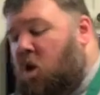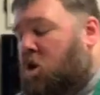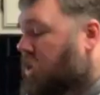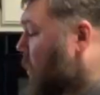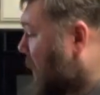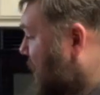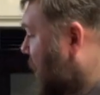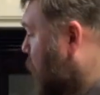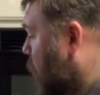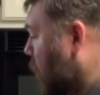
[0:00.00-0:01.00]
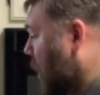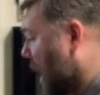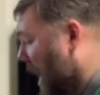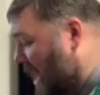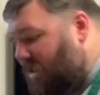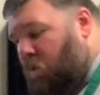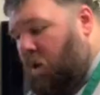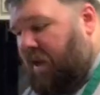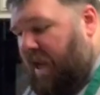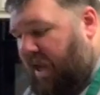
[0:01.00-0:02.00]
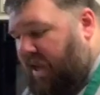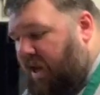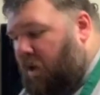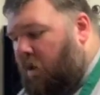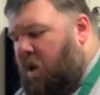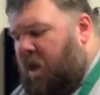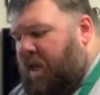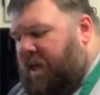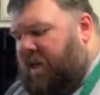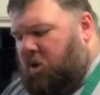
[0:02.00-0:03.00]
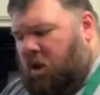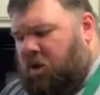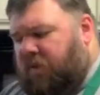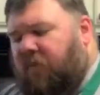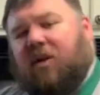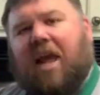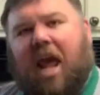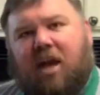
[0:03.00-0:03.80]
So let's see what we're going to add to our cake here. It calls for cake